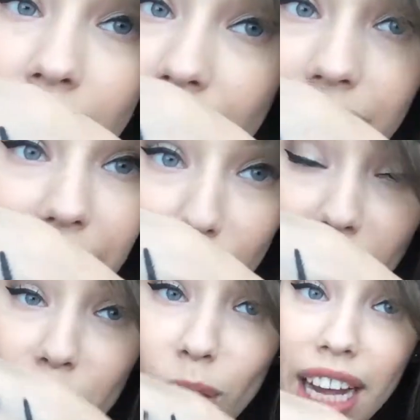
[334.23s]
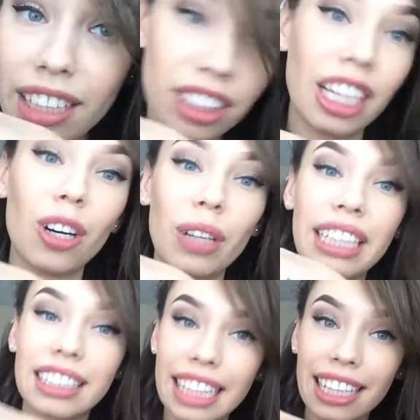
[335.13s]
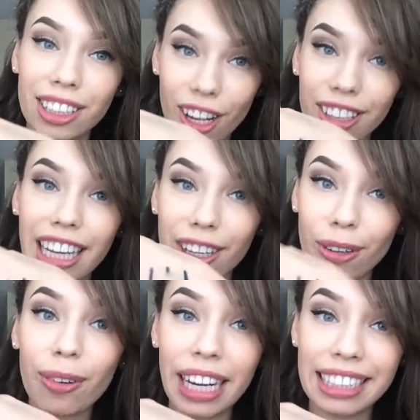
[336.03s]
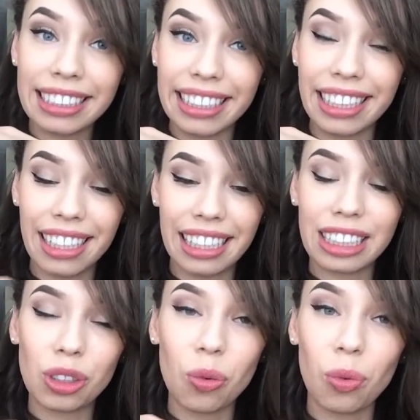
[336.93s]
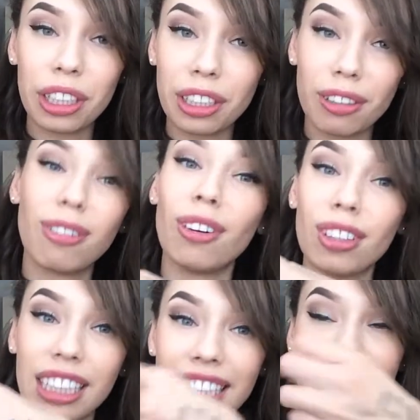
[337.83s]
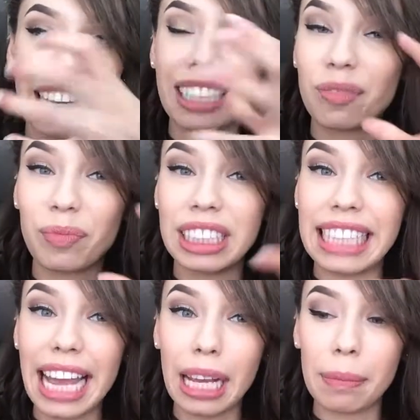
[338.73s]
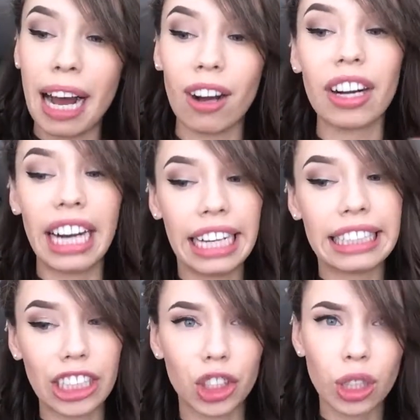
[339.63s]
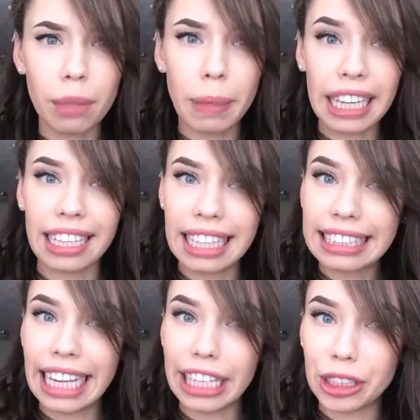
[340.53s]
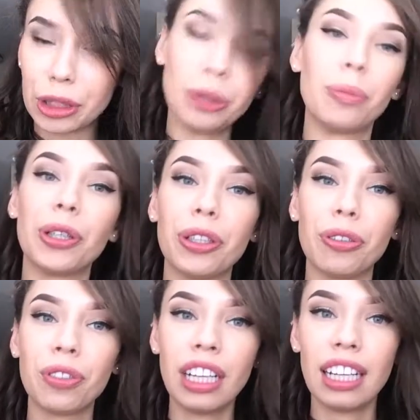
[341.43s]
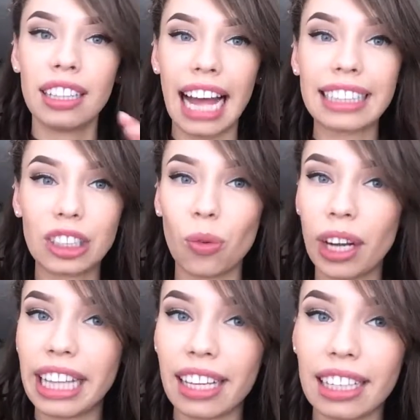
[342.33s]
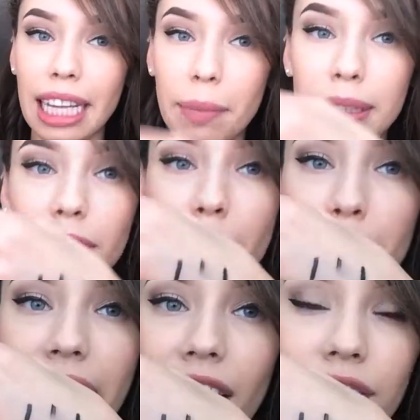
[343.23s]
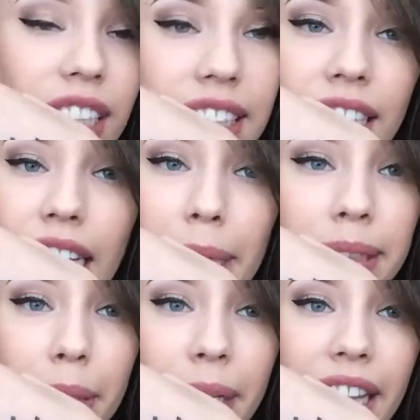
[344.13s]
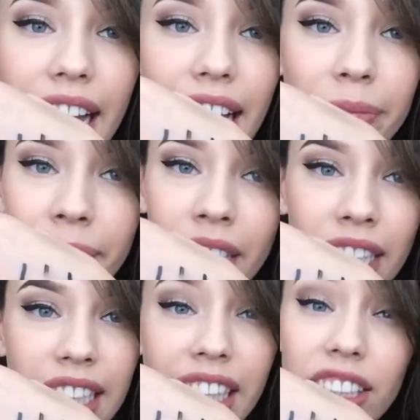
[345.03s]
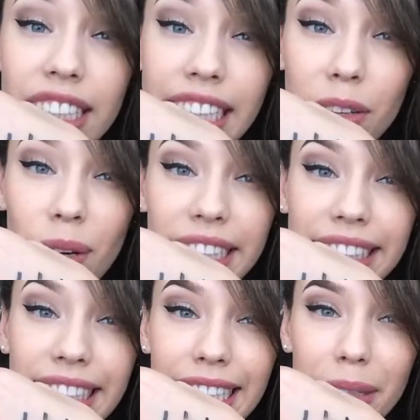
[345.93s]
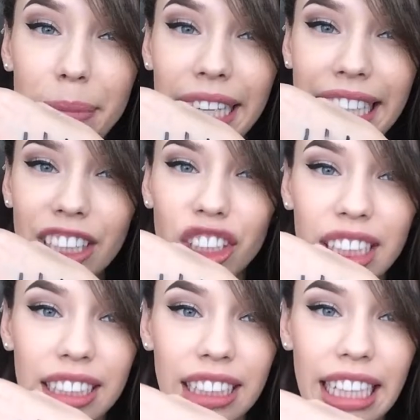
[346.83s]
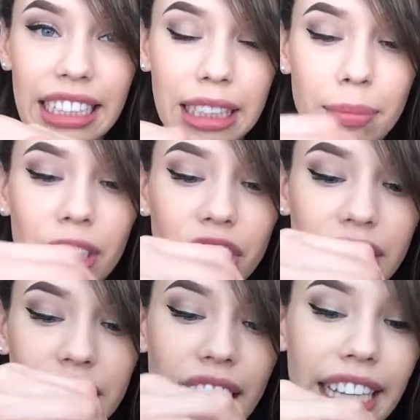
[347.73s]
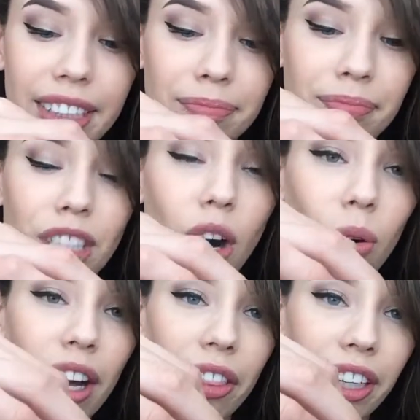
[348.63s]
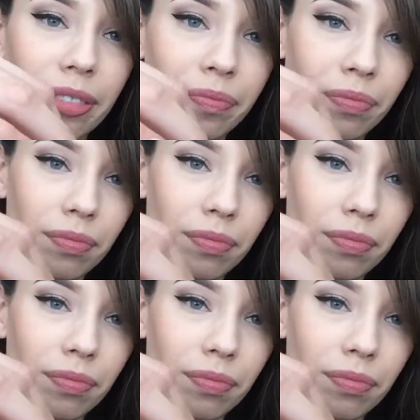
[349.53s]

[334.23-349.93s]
The Wet n Wild though, it stays on like crazy. It is wonderfully like staying power, and it should be. It is H2 proof. That's the one that claims. Remember, e.l.f. doesn't claim to be that. Neither does NYC, but it smudges like no other.